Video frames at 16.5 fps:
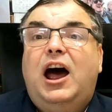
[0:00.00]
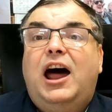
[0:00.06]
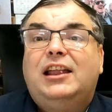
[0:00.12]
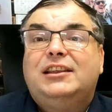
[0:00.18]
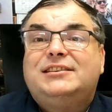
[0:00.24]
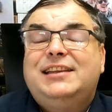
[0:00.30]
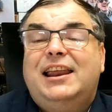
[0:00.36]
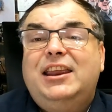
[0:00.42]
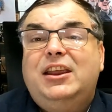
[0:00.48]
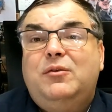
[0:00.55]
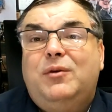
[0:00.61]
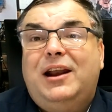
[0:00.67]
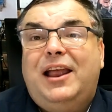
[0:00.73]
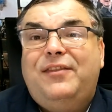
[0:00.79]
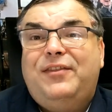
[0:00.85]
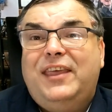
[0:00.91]
I'll tell you
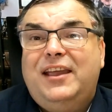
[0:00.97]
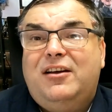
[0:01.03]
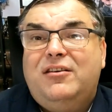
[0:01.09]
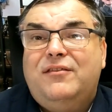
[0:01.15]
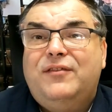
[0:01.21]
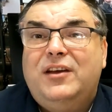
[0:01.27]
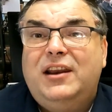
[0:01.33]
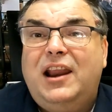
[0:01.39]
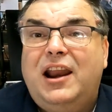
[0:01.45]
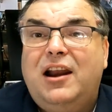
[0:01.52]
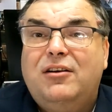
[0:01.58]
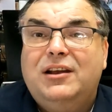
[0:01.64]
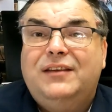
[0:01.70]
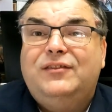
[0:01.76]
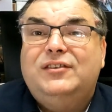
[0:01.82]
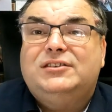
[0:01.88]
what I think of it, and
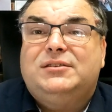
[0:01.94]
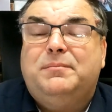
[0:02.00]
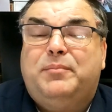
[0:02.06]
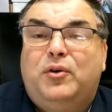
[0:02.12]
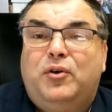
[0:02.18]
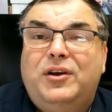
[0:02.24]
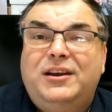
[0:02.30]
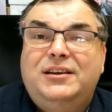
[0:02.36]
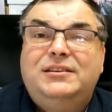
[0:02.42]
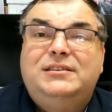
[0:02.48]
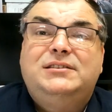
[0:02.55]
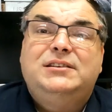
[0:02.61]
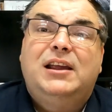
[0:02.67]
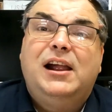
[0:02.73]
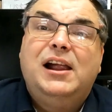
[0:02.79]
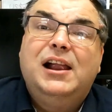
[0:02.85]
I'll give you some
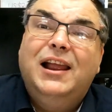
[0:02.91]
pointers.